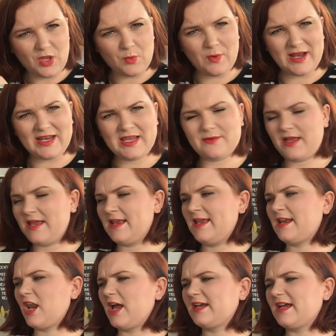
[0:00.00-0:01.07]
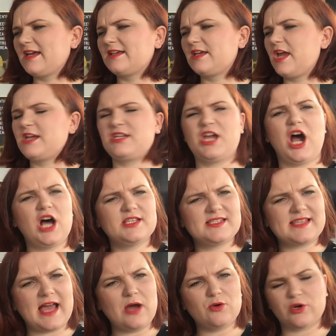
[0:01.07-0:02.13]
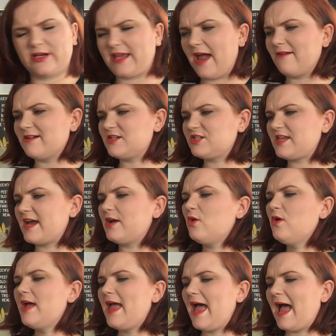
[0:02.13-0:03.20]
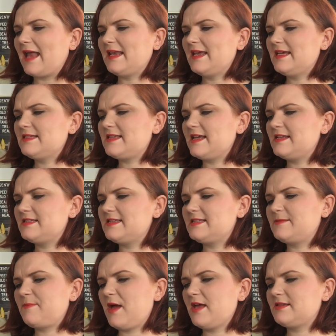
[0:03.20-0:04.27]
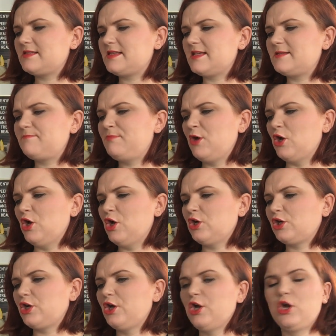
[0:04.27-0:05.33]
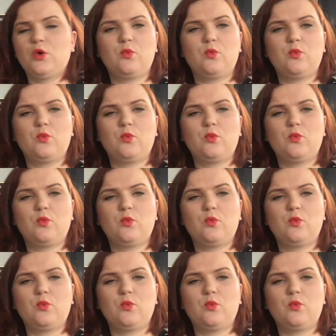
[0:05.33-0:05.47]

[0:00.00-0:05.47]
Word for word: when he in like a yard sale or a garage sale and he's interspersed this book